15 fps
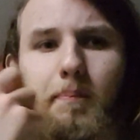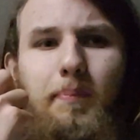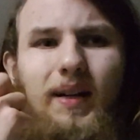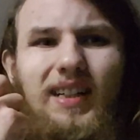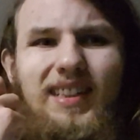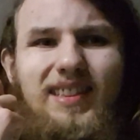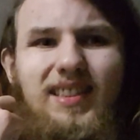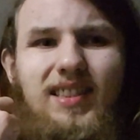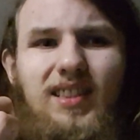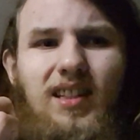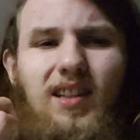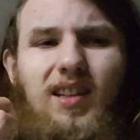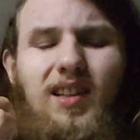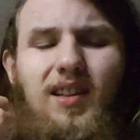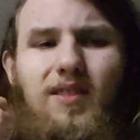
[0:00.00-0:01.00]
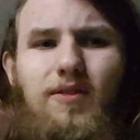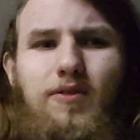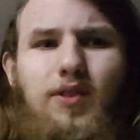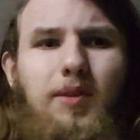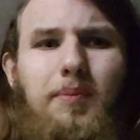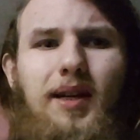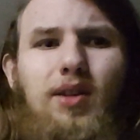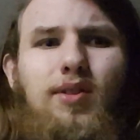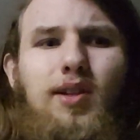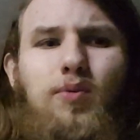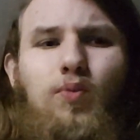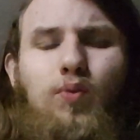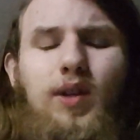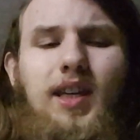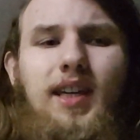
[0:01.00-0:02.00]
But for the banner
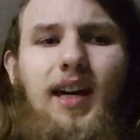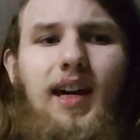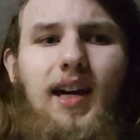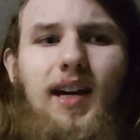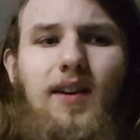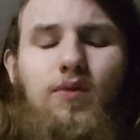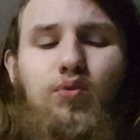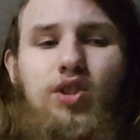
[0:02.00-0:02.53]
that we have,